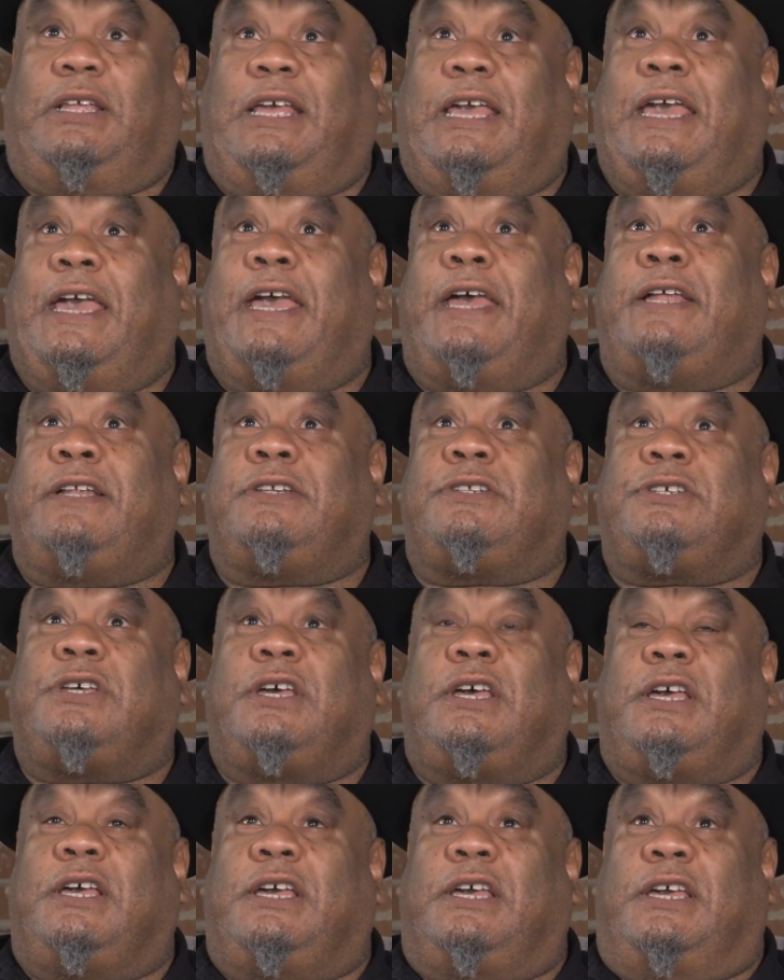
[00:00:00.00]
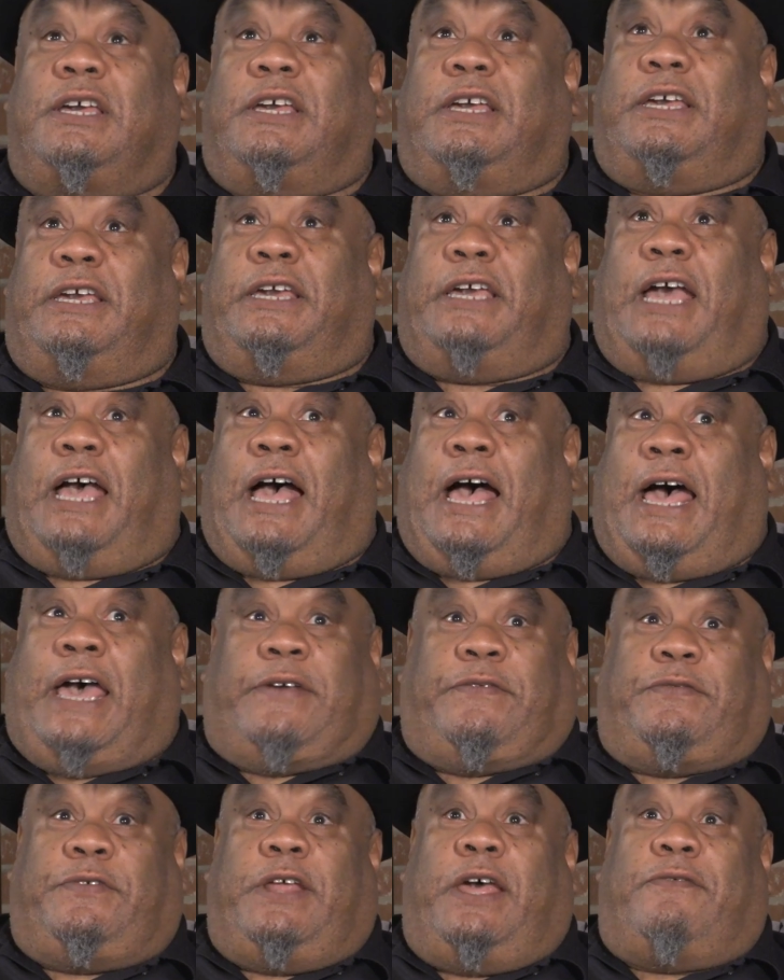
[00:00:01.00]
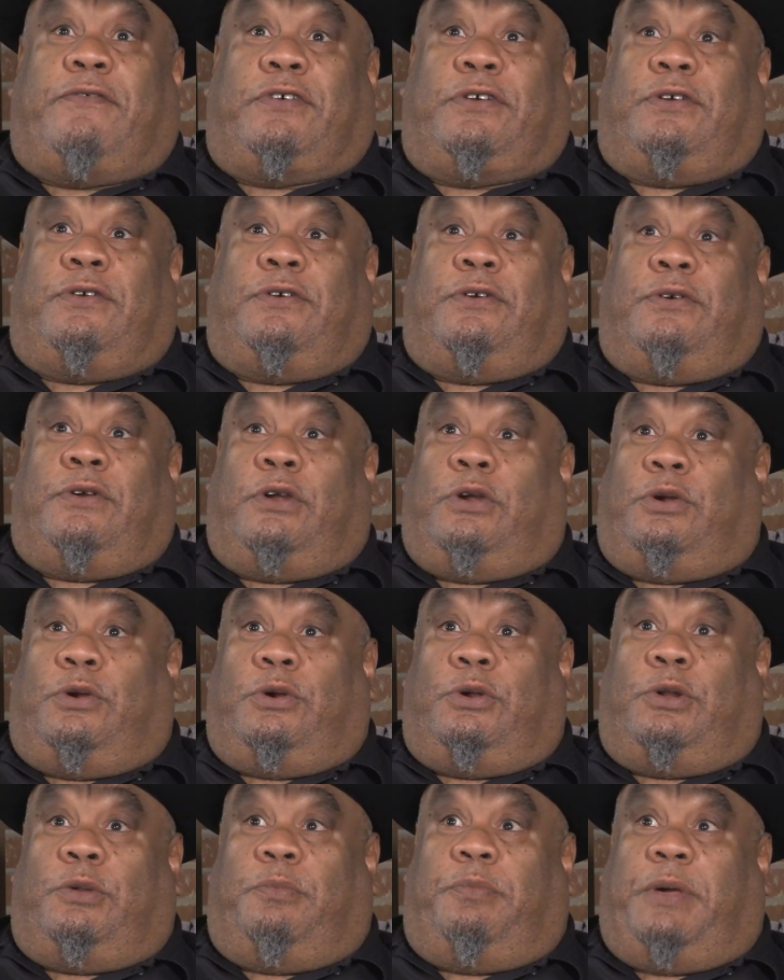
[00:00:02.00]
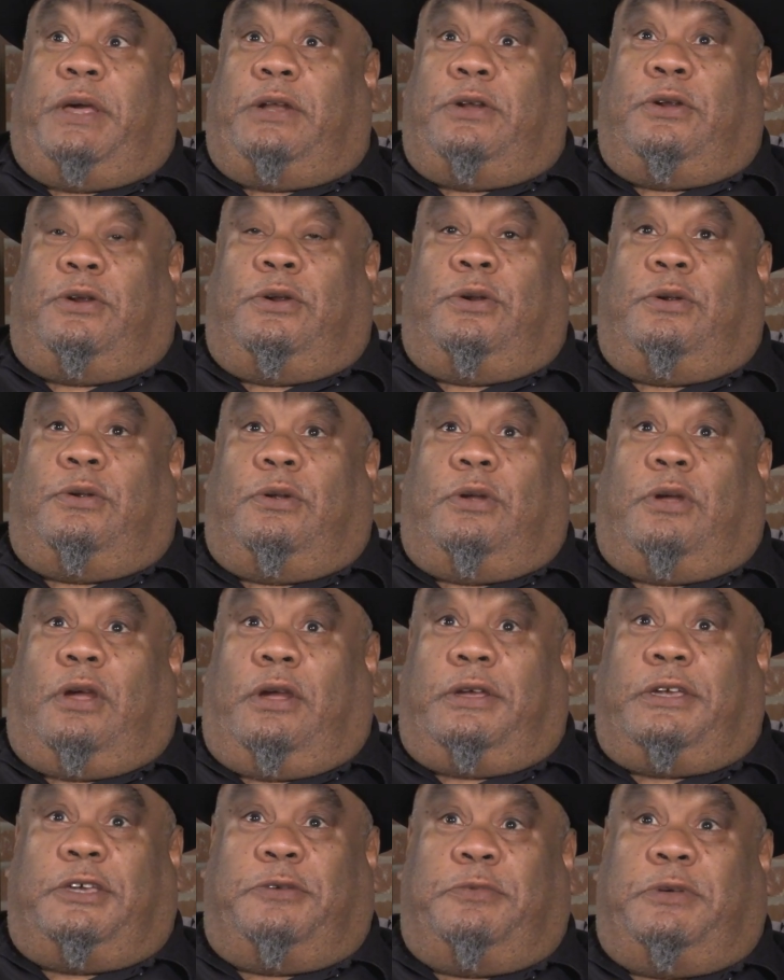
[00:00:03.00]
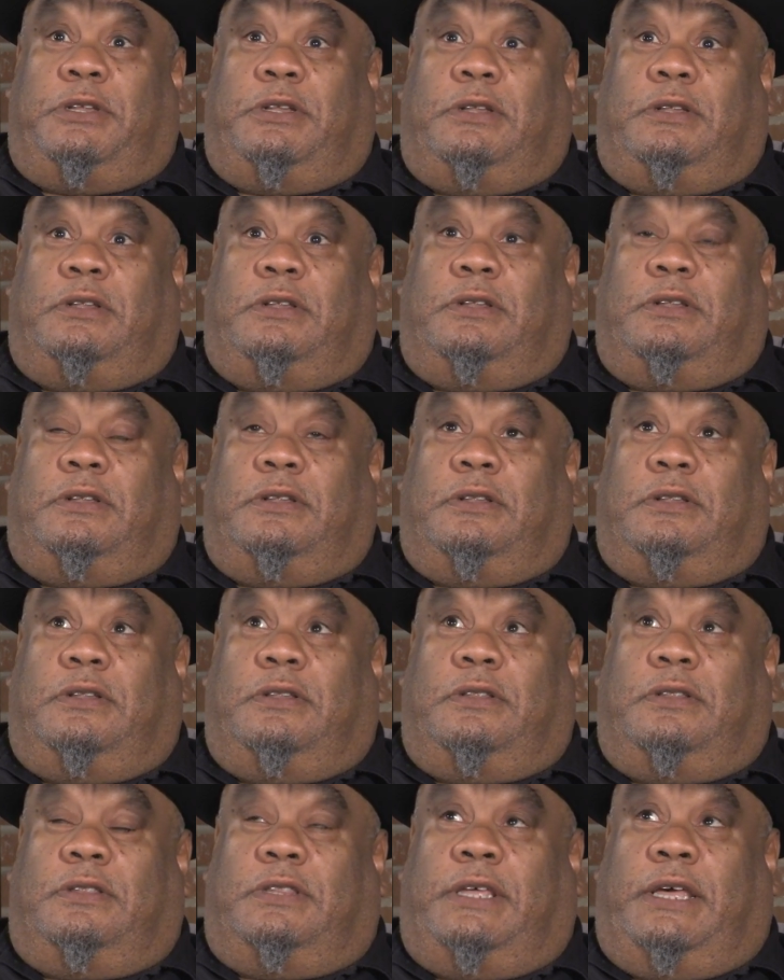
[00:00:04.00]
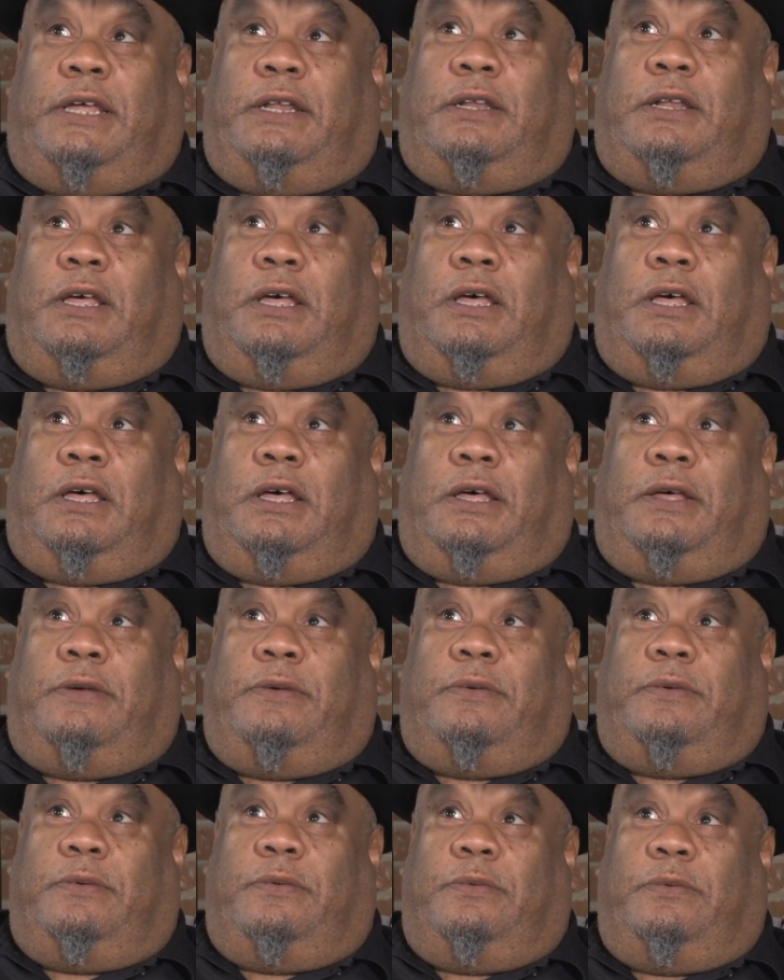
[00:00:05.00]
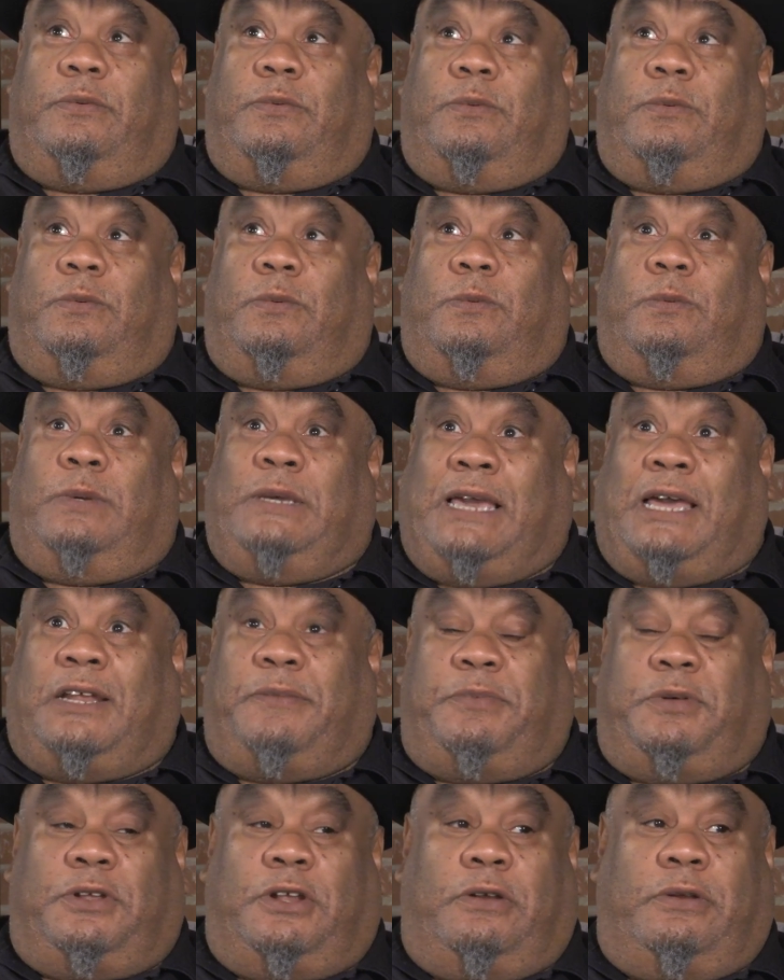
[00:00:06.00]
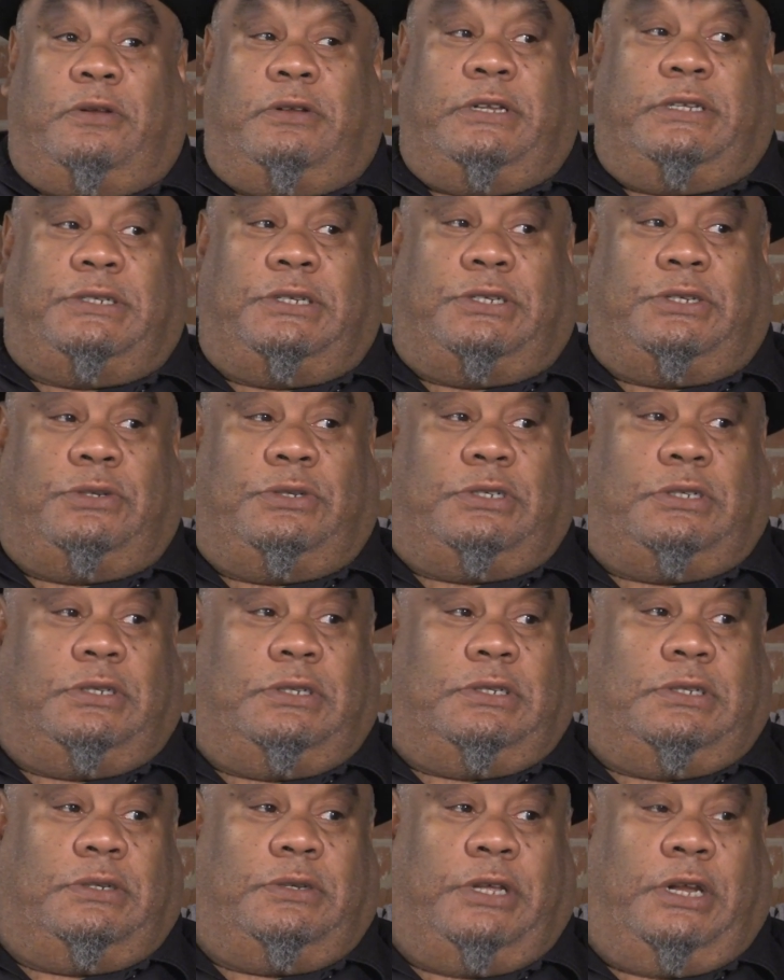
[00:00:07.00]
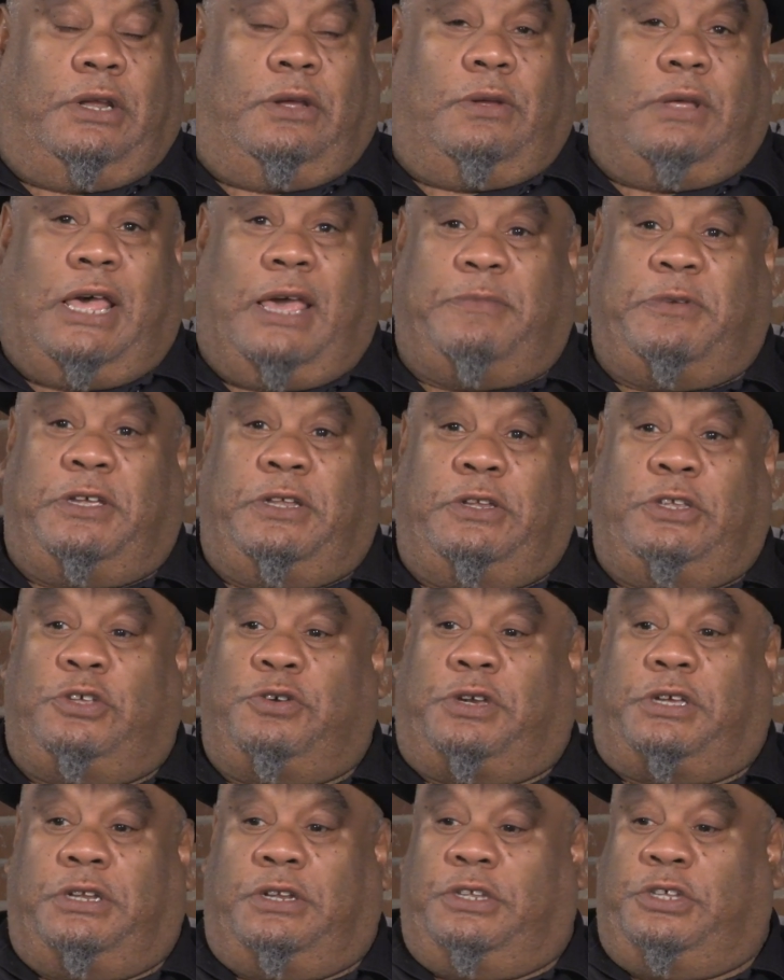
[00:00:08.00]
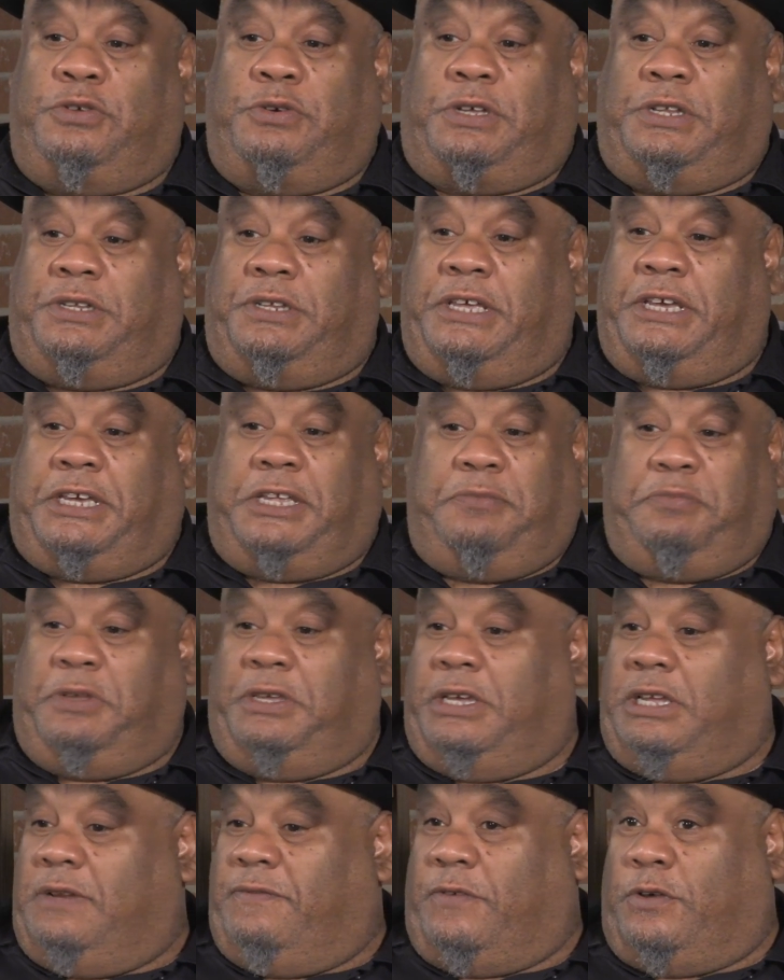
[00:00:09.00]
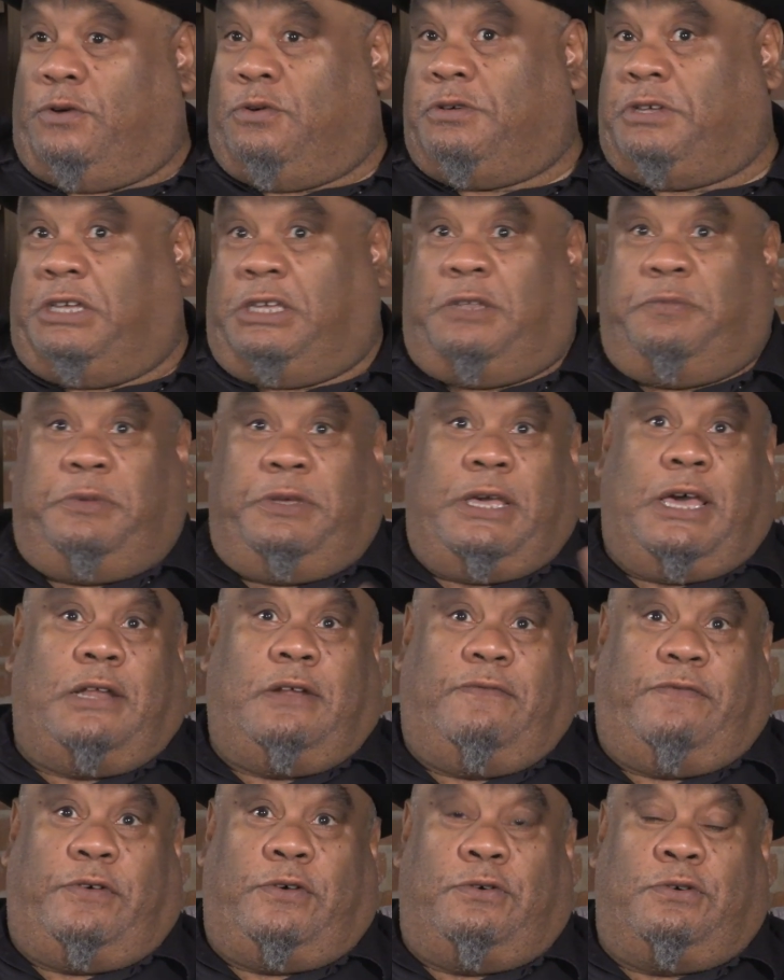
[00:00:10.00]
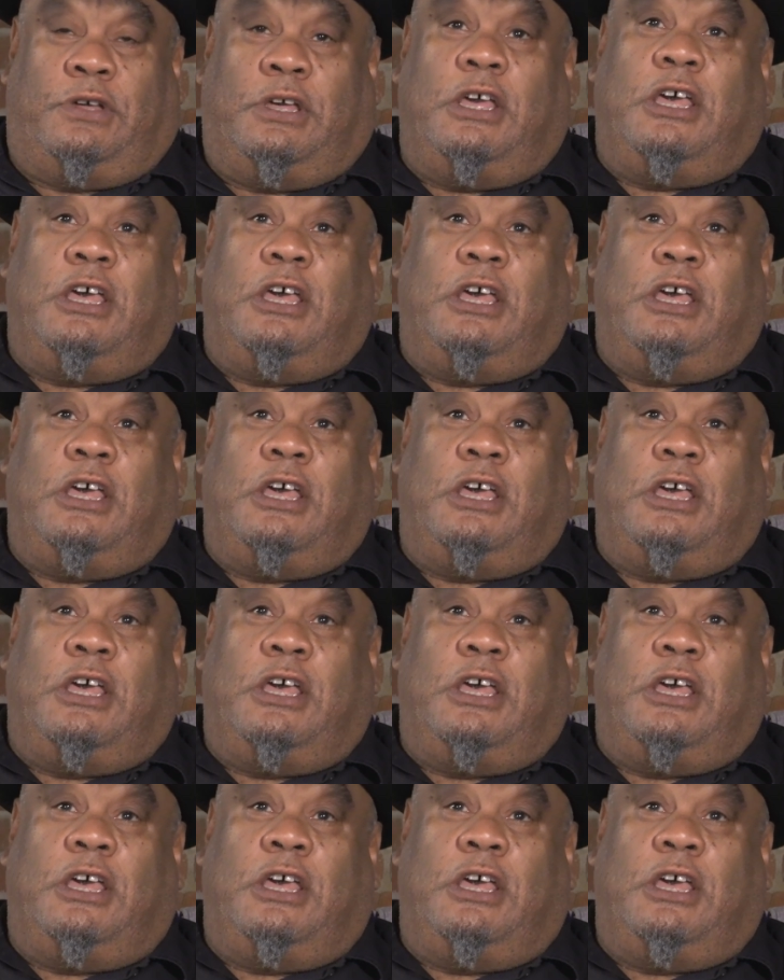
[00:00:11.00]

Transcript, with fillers: and I've never heard a better argument than we got to build our own institutions. You know, I mean, you can. It can be in vogue, it can be out of vogue,